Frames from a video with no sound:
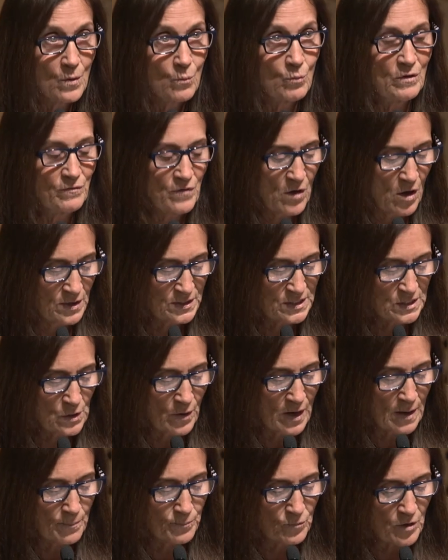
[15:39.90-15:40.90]
We've also
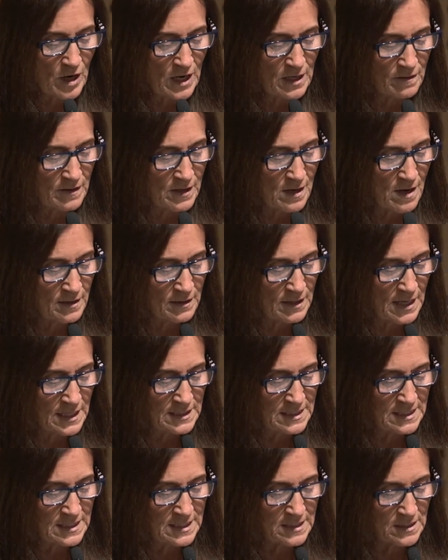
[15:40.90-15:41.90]
upgraded the
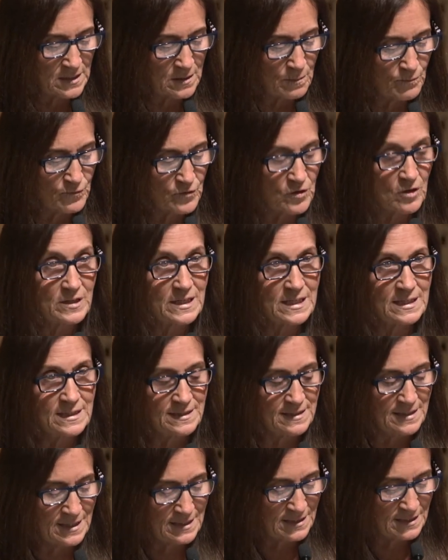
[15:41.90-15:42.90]
online system for
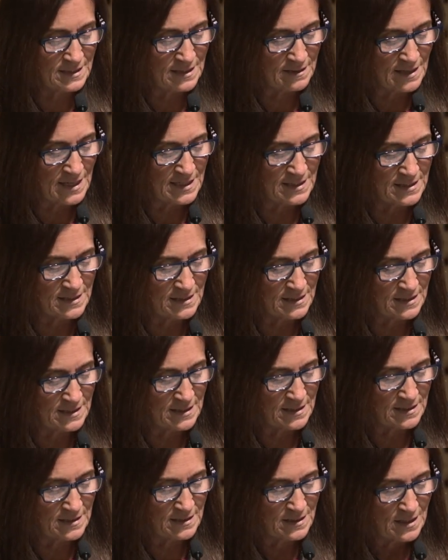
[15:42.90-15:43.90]
existing
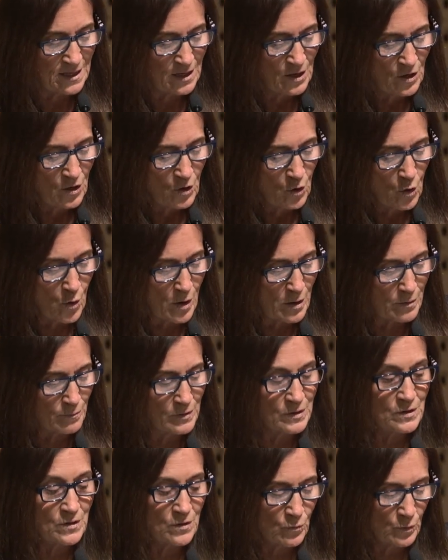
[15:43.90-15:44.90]
licenses who are
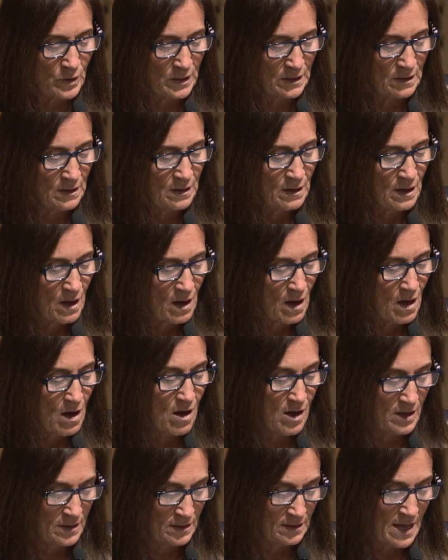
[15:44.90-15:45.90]
renewing
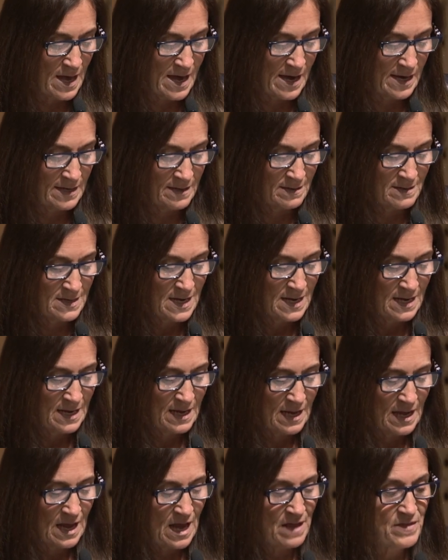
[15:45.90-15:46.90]
online,
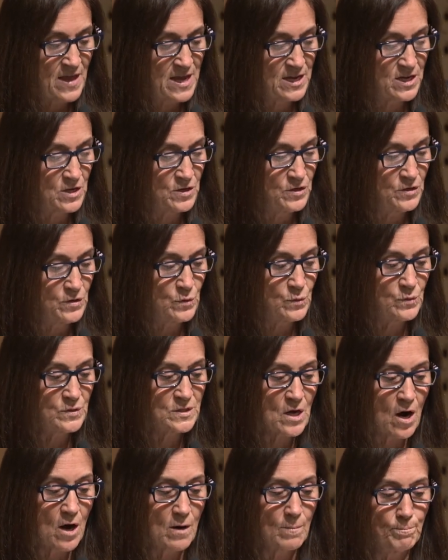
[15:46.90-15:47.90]
and they can use
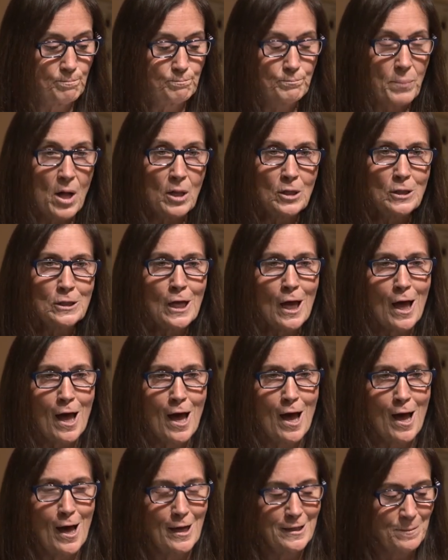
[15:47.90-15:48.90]
our bulk
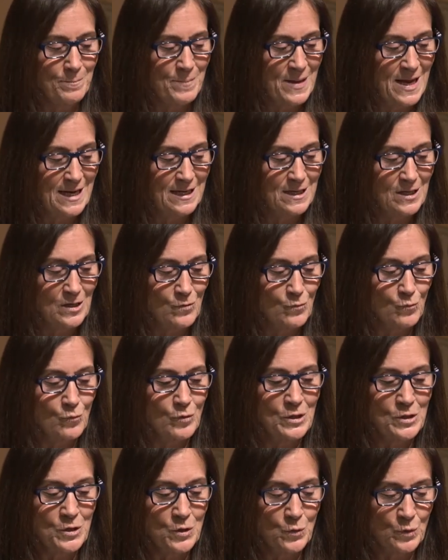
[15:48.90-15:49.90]
automated
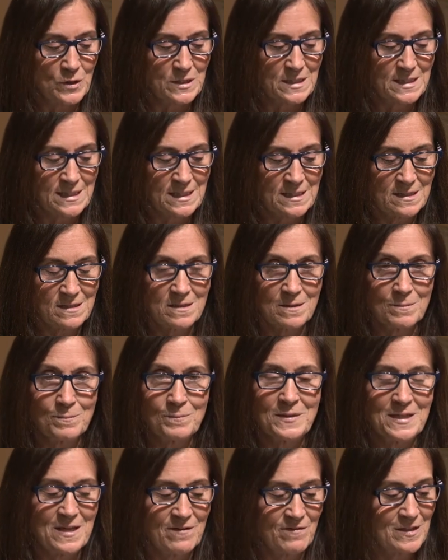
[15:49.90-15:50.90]
renewal
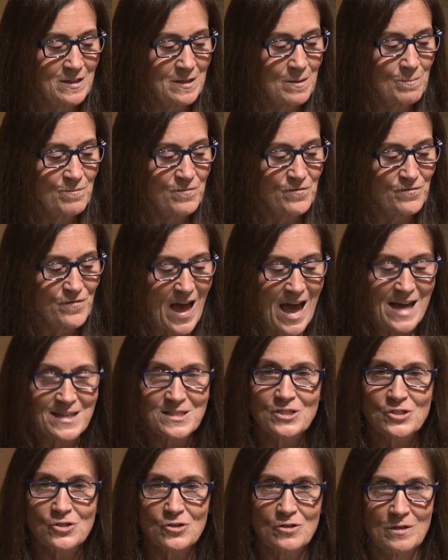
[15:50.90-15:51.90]
system, giving them
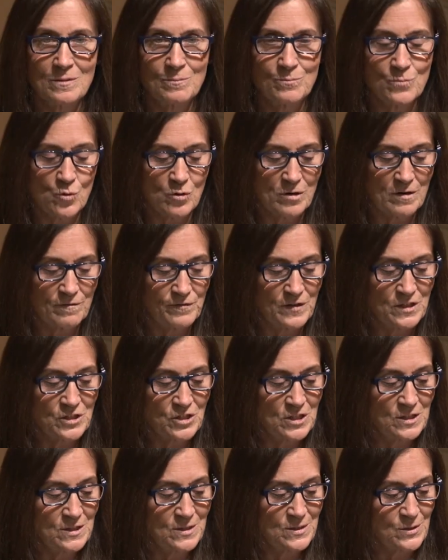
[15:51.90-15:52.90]
faster and more
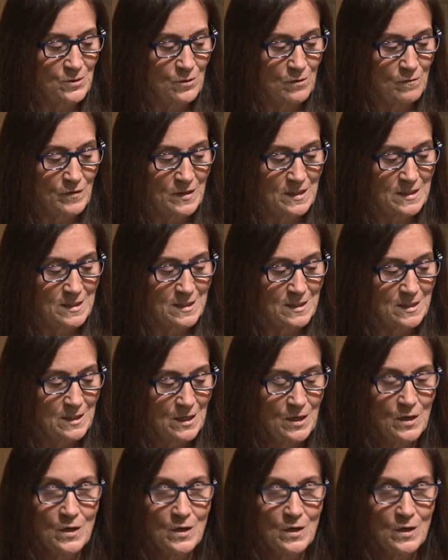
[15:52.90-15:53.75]
efficient service.